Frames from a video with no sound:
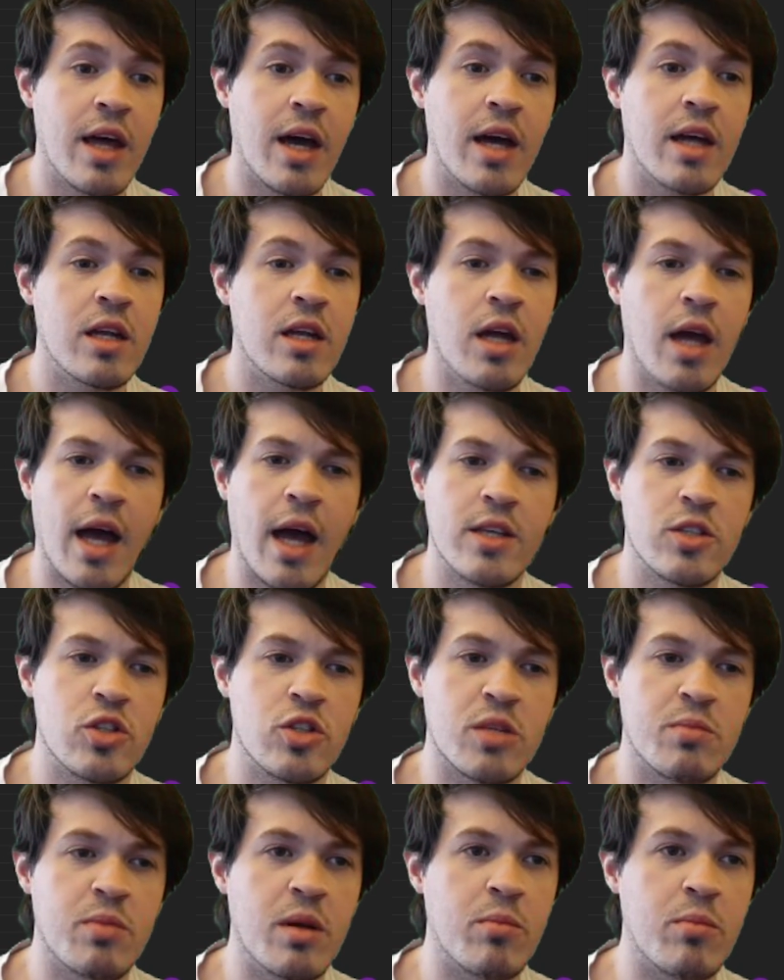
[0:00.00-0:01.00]
that it has
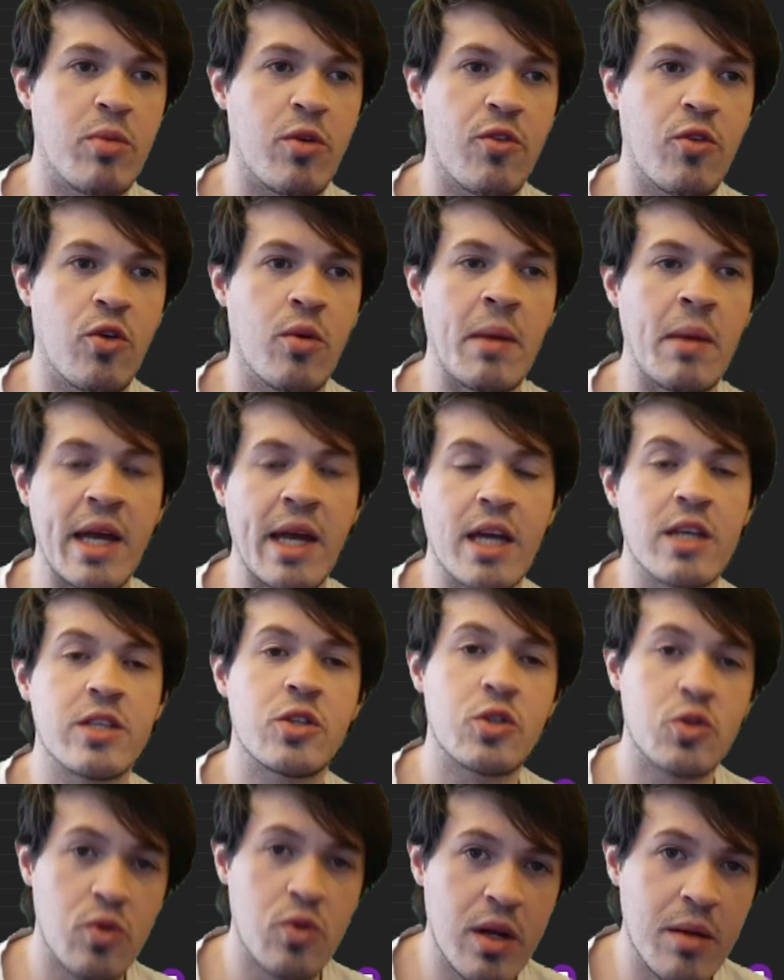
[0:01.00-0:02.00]
just been performing
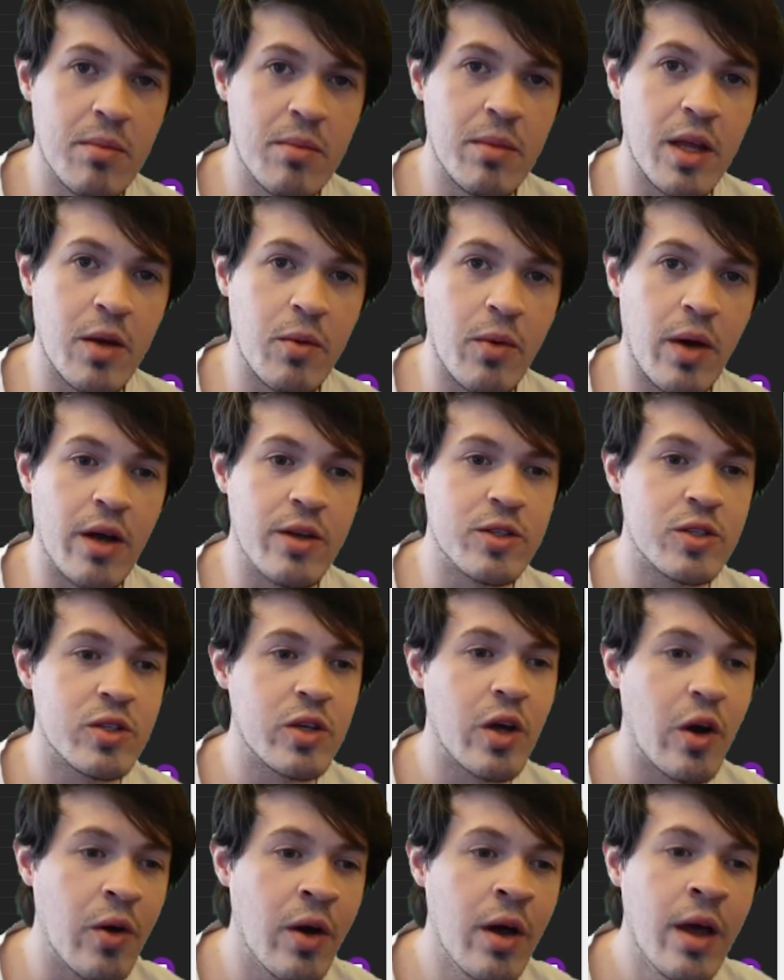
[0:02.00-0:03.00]
extremely well.
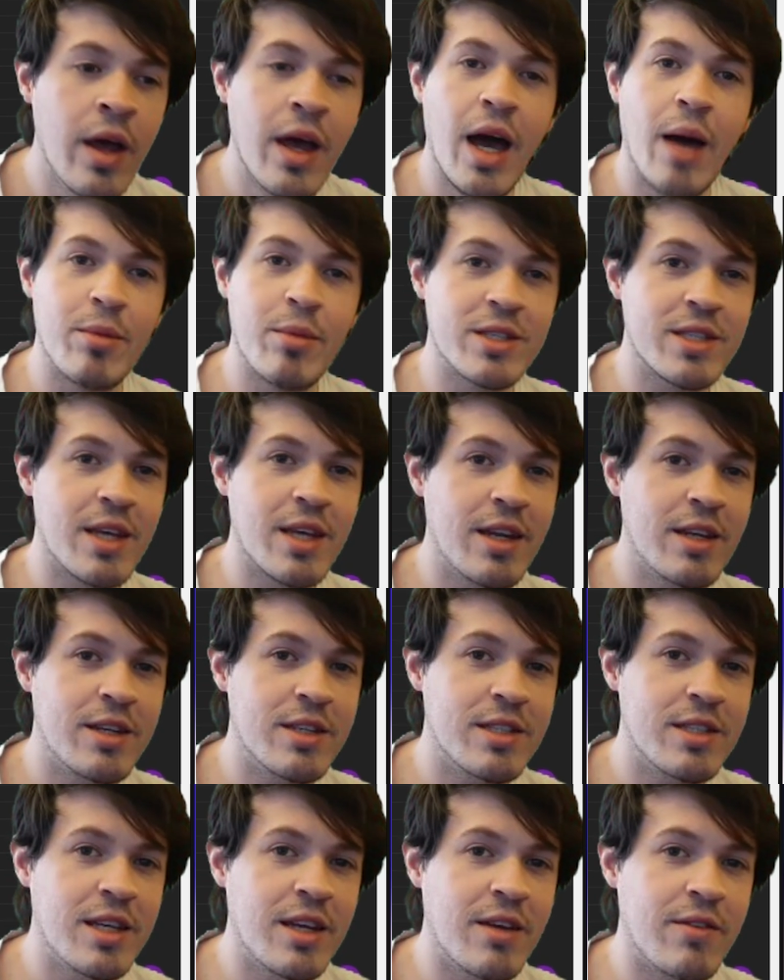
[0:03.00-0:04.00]
So I'm excited
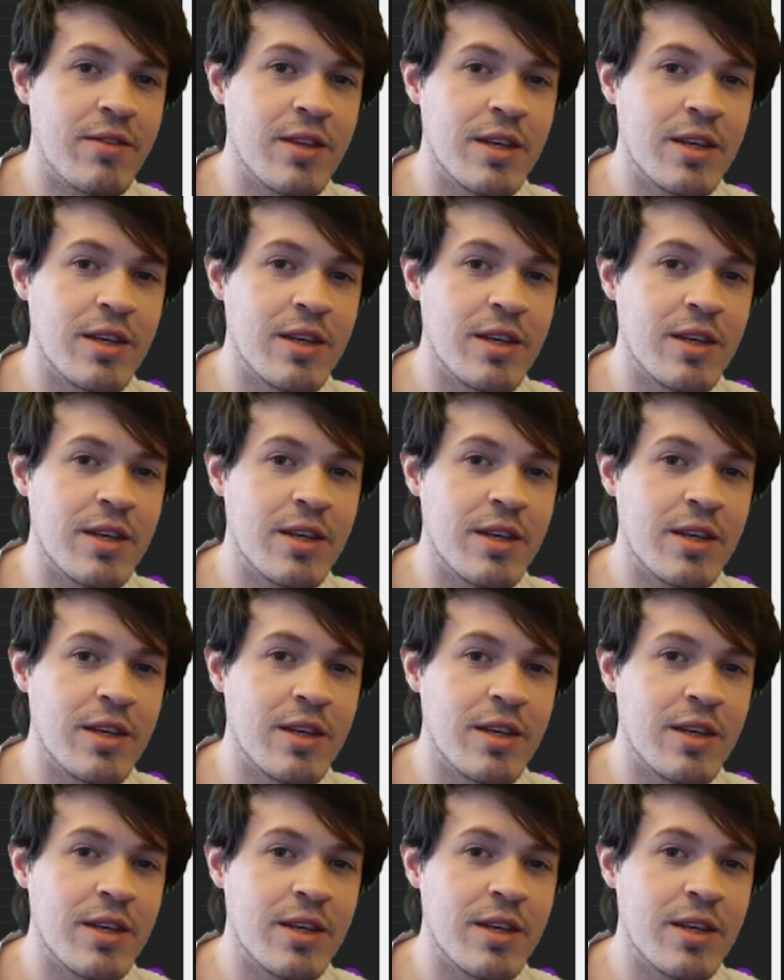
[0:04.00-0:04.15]
to see if